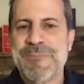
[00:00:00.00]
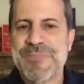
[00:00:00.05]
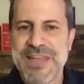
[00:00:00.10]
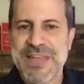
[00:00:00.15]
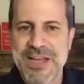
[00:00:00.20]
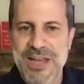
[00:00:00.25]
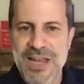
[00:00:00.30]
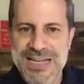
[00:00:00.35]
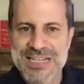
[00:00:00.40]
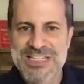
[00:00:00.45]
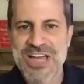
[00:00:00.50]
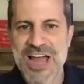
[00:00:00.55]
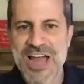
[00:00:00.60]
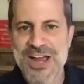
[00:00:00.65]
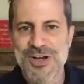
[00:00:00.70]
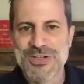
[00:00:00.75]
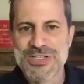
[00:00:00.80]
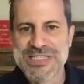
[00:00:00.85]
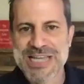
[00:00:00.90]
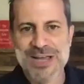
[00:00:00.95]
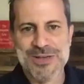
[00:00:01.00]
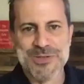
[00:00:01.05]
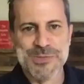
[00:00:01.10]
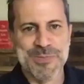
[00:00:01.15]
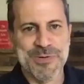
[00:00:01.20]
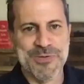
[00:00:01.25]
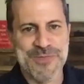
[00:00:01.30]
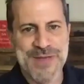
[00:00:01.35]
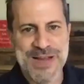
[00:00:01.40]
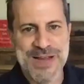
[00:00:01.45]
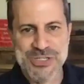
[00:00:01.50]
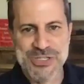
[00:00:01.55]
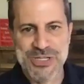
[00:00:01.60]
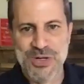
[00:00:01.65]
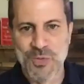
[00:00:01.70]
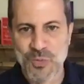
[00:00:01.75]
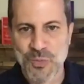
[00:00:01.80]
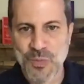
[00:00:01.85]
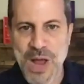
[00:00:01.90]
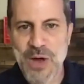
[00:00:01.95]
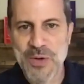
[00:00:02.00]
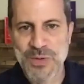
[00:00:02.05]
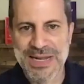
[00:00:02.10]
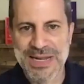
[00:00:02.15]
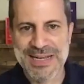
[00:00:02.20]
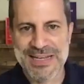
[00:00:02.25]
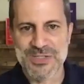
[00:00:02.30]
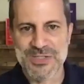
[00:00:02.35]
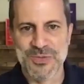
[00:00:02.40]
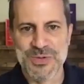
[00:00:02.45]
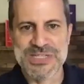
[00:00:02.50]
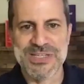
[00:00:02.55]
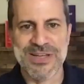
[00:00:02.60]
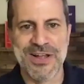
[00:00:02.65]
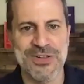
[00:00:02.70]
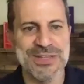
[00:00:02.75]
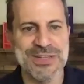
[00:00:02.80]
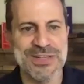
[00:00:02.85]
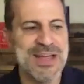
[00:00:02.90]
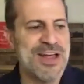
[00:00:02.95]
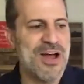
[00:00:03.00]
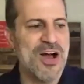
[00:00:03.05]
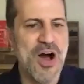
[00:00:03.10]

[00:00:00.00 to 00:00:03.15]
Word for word: The entire sales professional routed as a result.